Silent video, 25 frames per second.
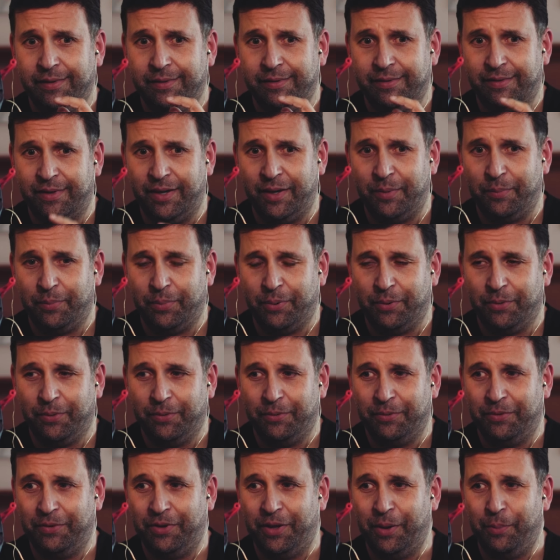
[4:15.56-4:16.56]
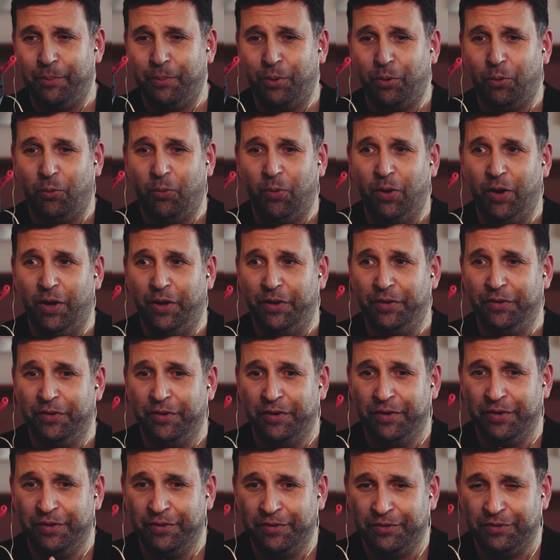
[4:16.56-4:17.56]
Tip number
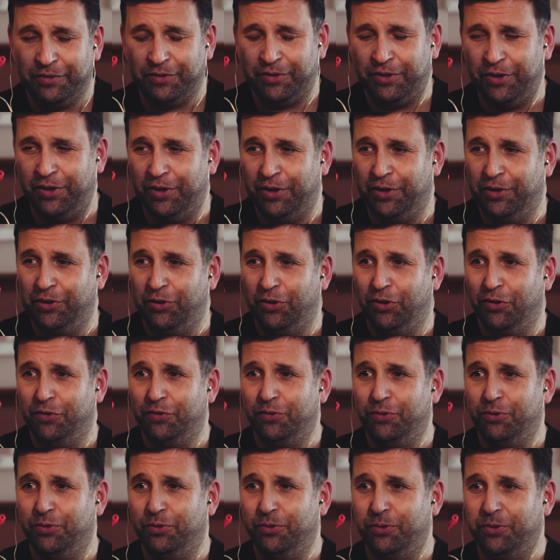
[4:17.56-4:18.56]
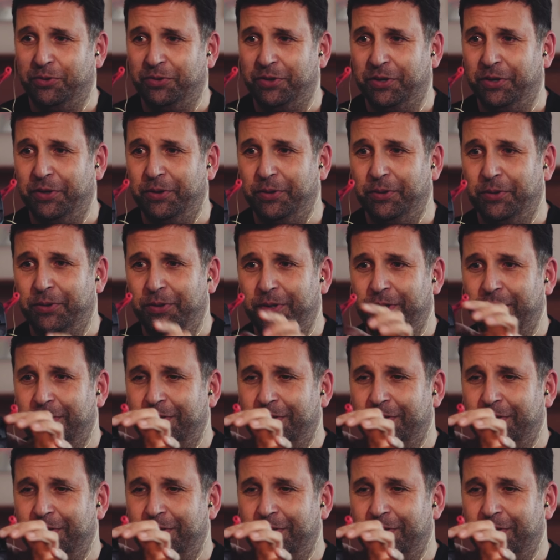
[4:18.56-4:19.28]
one, turn off auto.